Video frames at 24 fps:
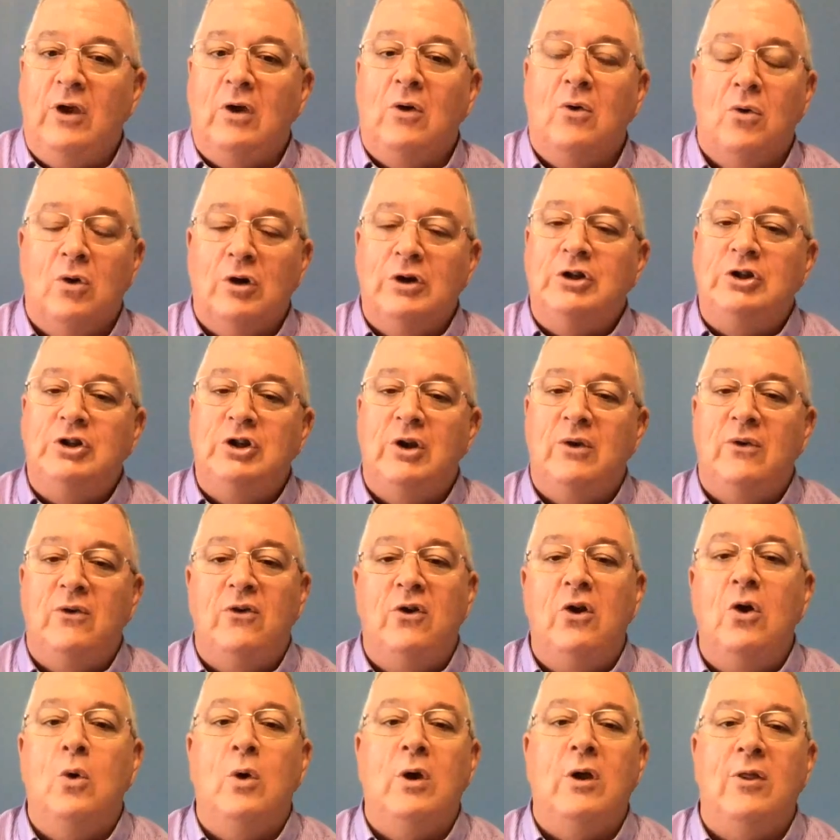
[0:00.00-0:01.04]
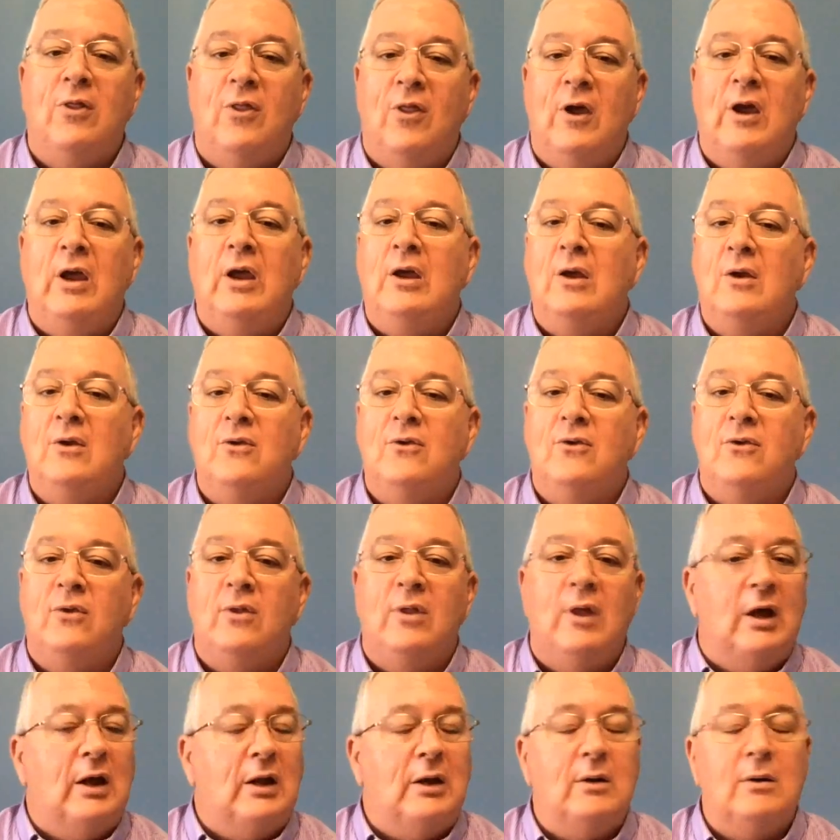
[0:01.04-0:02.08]
Christians doing things
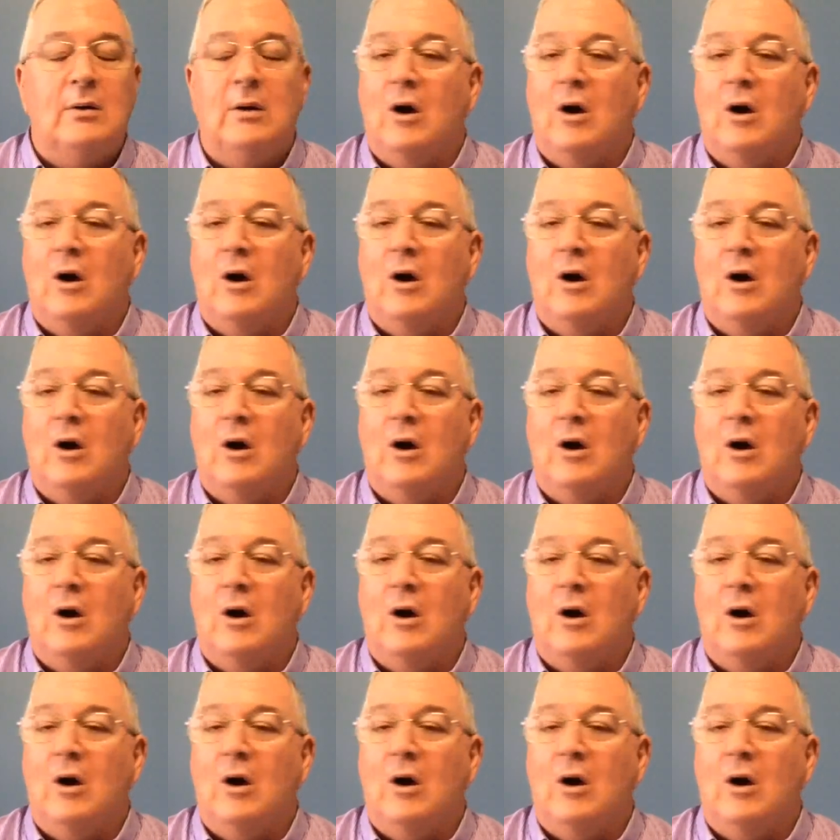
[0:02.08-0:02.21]
that